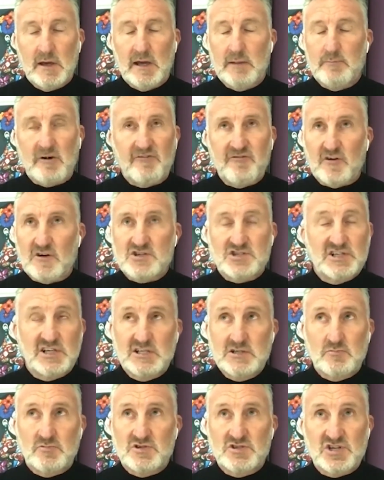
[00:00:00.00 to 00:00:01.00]
And my first
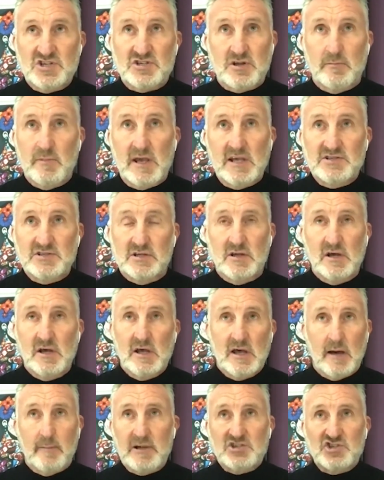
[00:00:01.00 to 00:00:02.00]
season was just amazing.
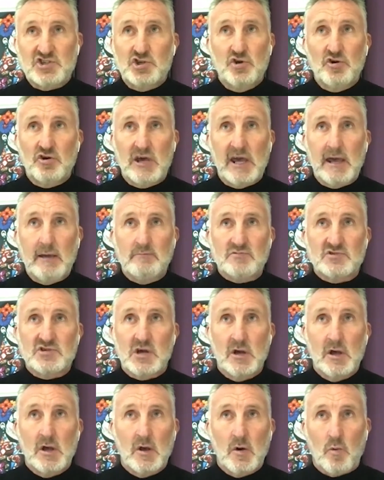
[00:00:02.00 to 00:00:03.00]
I missed two
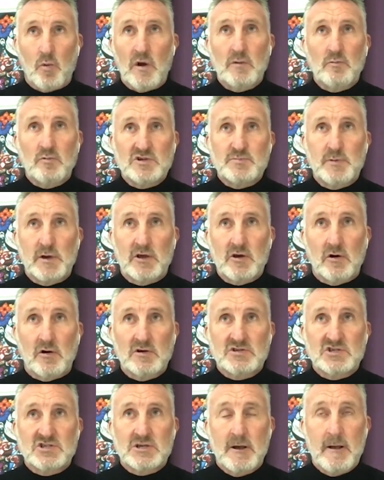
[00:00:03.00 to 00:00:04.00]
games. One was
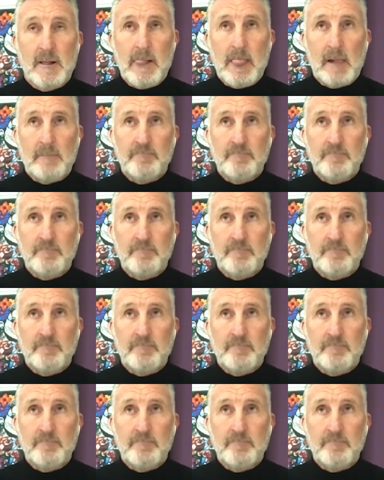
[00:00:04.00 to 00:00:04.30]
because